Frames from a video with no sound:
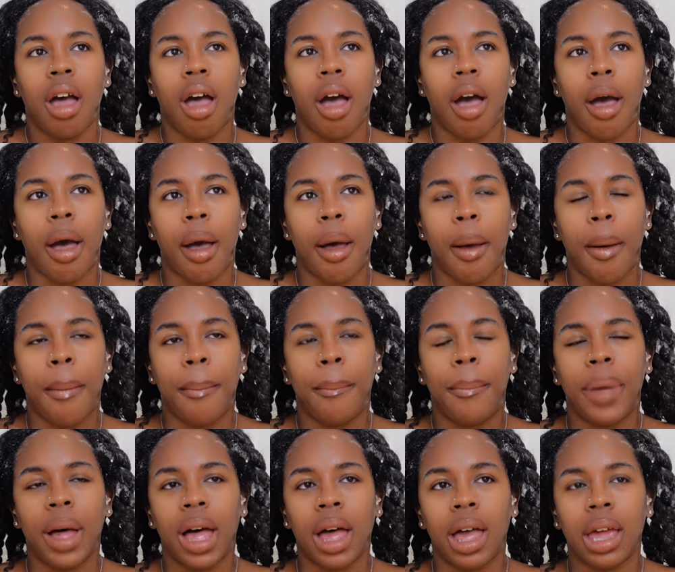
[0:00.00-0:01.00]

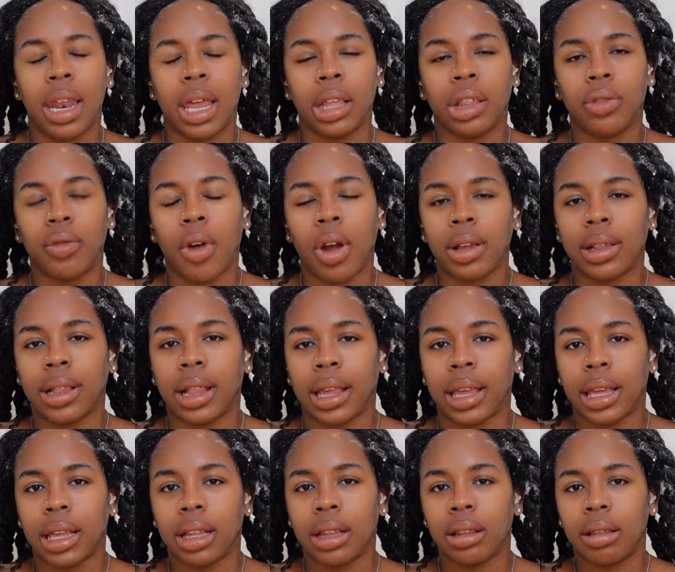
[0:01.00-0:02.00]
but as far as
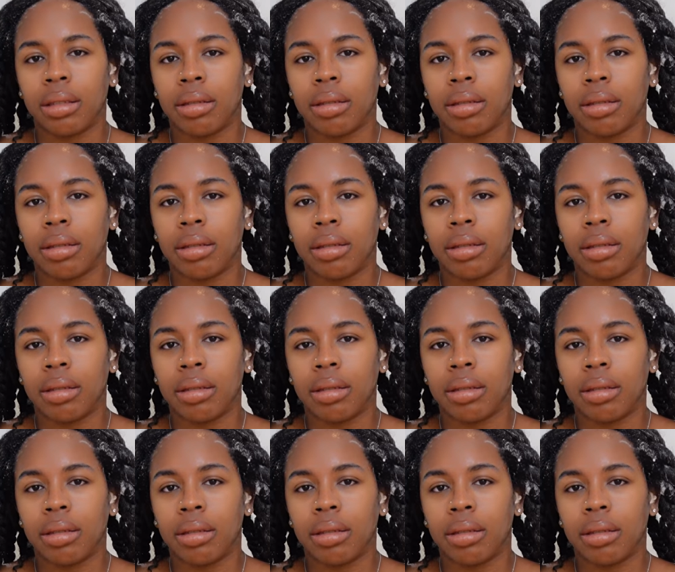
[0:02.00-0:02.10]
like